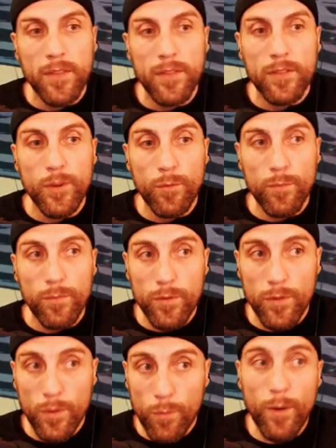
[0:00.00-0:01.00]
The
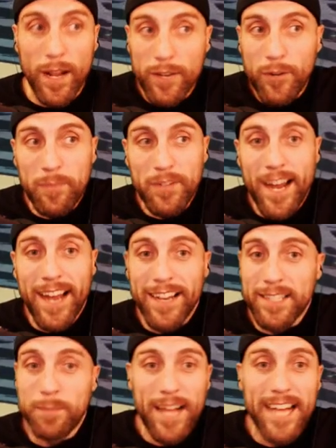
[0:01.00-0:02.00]
red kryptonite
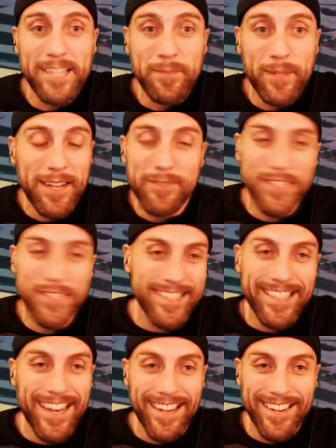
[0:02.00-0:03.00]
is plasma. I'm just going to
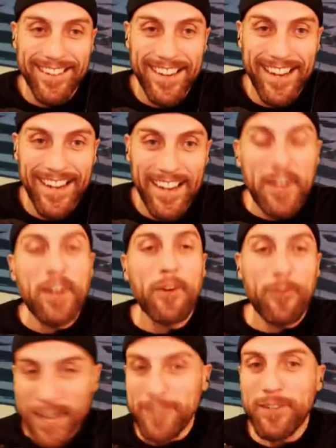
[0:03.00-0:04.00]
say it, okay?
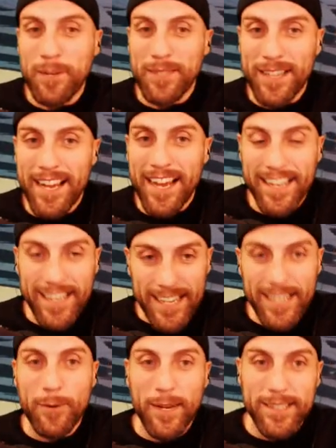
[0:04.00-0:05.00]
Red kryptonite
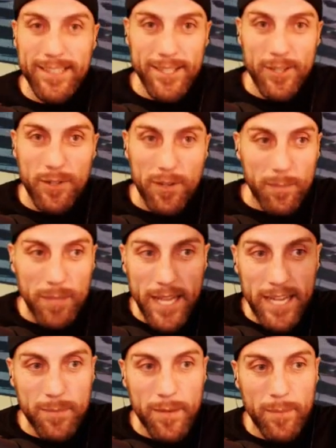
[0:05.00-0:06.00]
equates to
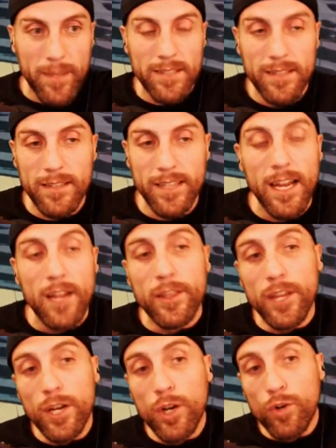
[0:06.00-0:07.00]
plasma, basically.
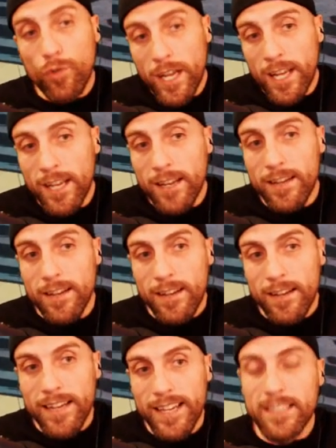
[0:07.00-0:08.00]
The green
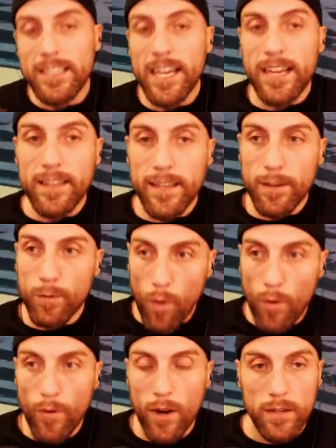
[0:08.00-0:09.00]
is like the
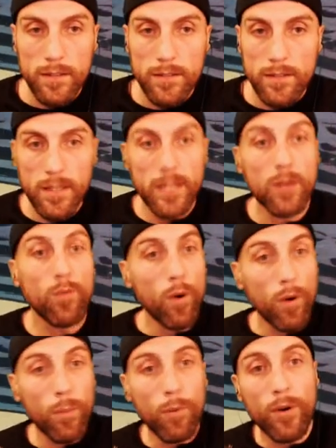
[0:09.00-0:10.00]
aurora
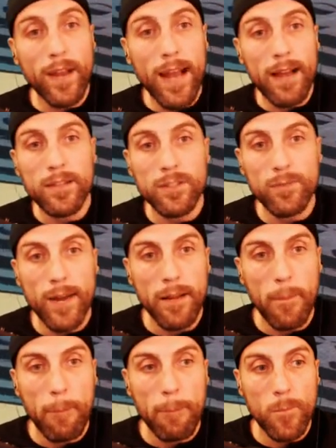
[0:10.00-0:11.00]
borealis,
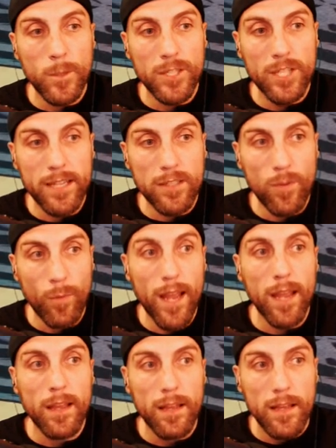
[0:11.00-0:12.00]
right? Which takes
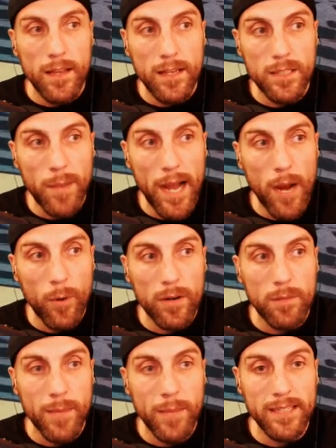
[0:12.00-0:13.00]
away his
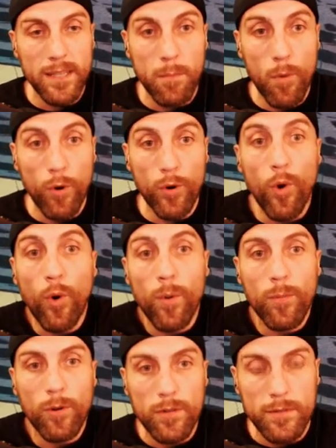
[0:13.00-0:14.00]
power, makes him more
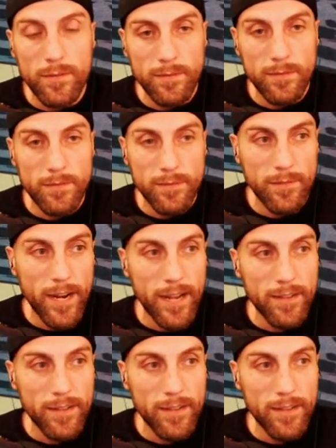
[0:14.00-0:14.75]
normal, right?